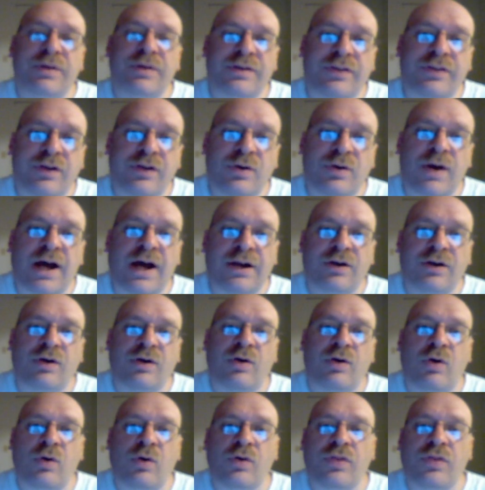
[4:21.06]
with you on the
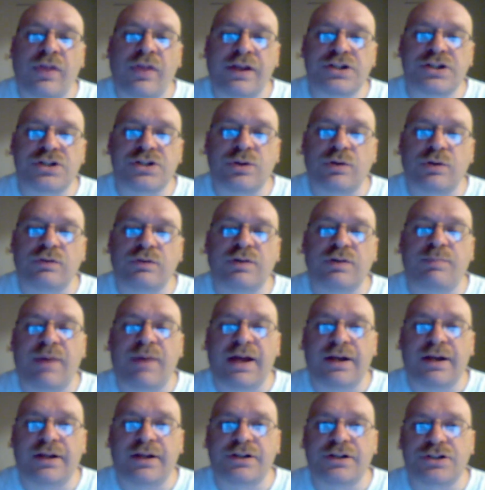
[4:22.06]
whole issue of
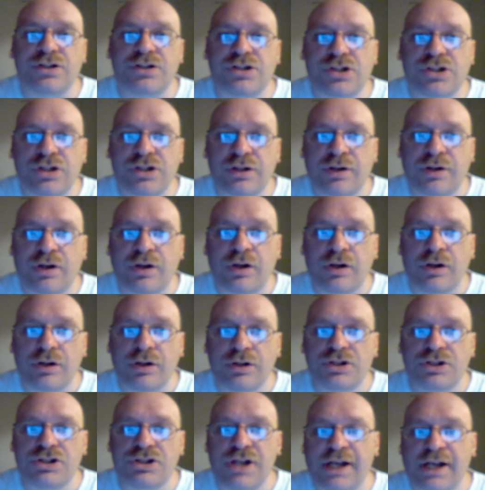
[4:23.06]
repentance. You should
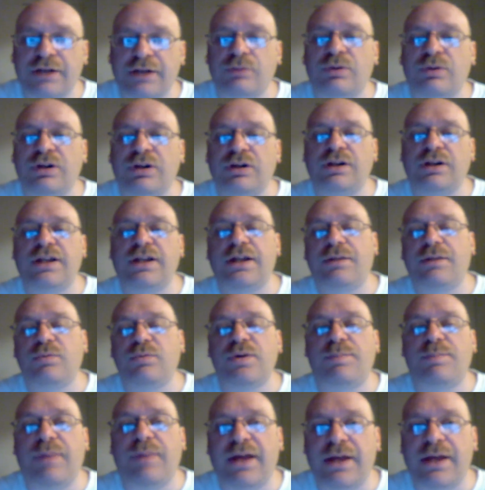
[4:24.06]
genuinely
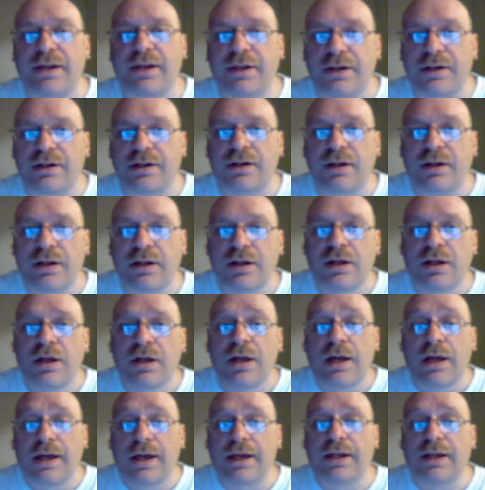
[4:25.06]
repent.
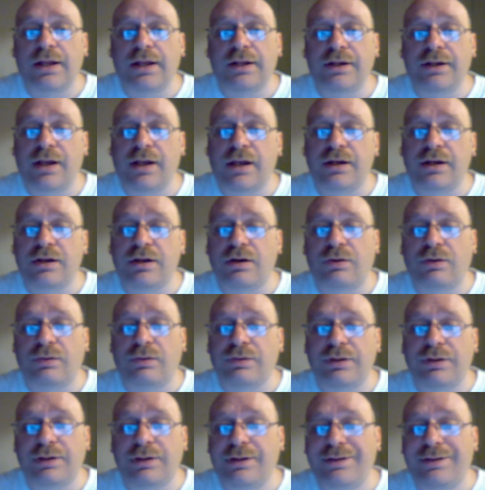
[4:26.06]
And, and you
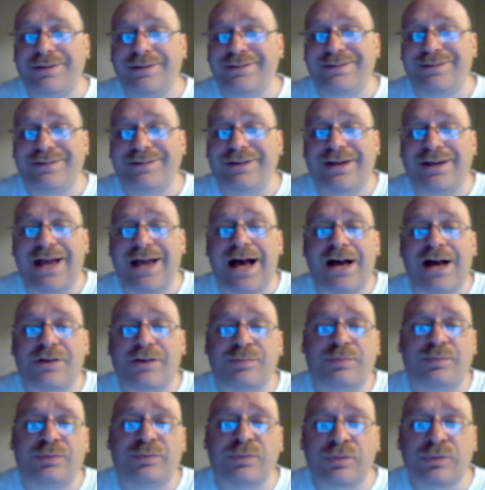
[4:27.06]
know, the, the, the
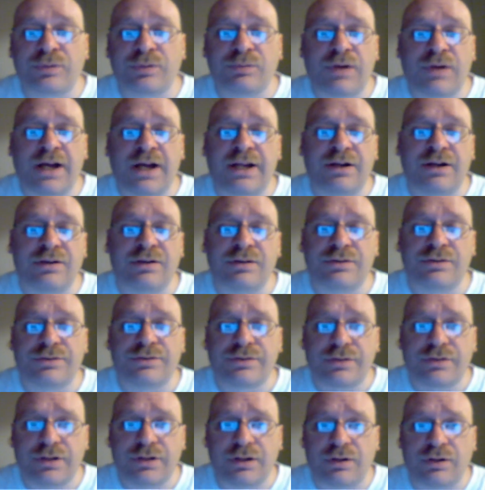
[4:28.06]
gospel
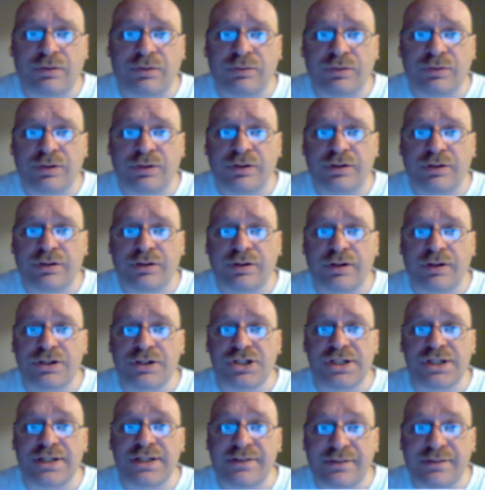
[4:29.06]
writers, you know, the, the
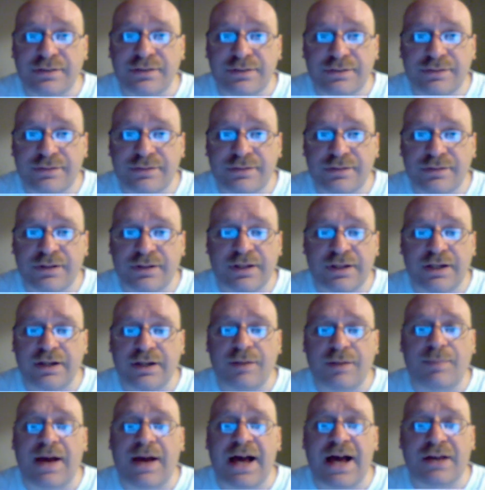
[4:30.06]
Jesus and
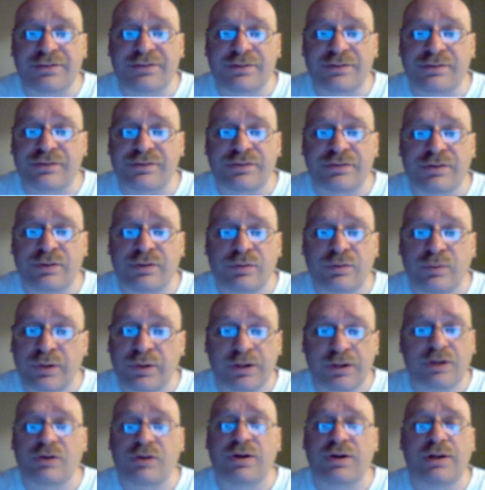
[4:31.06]
the apostles
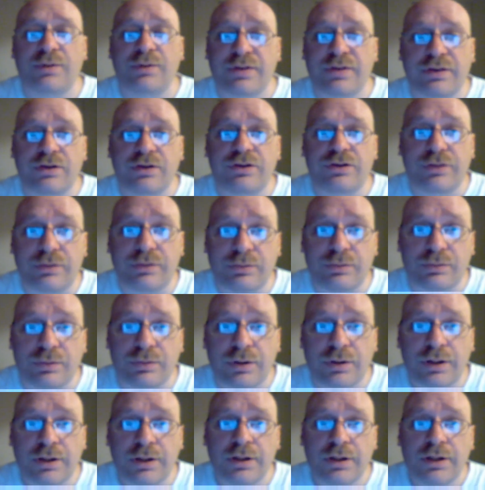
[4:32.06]
would agree with you too.
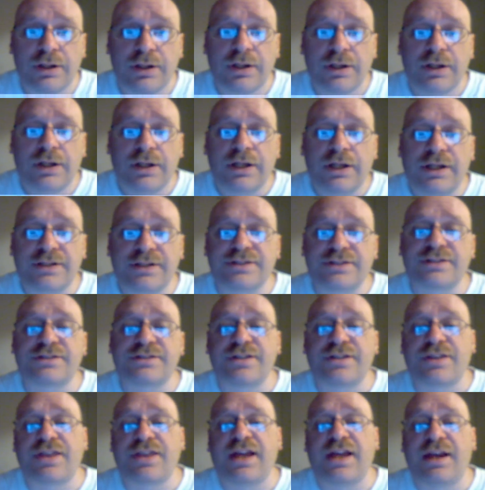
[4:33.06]
It's just
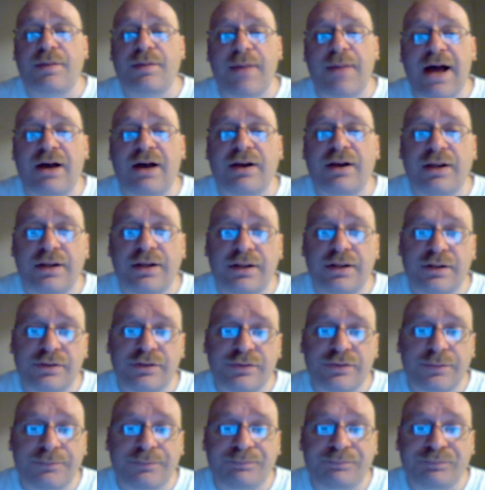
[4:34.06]
the thing about it
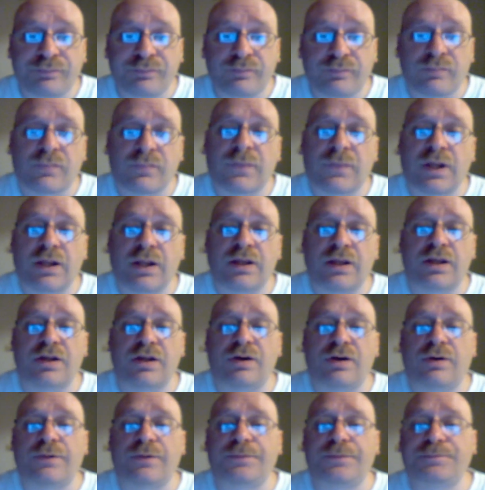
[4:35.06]
is, you
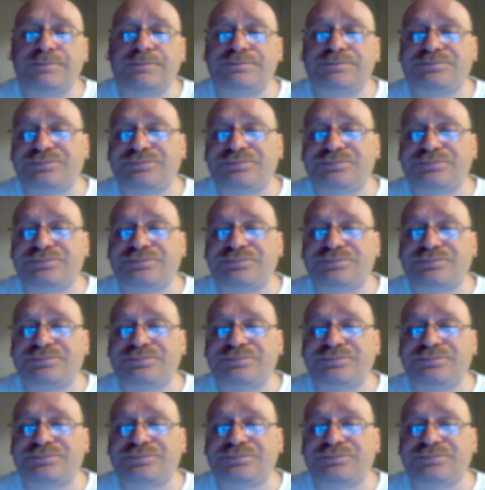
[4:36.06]
know,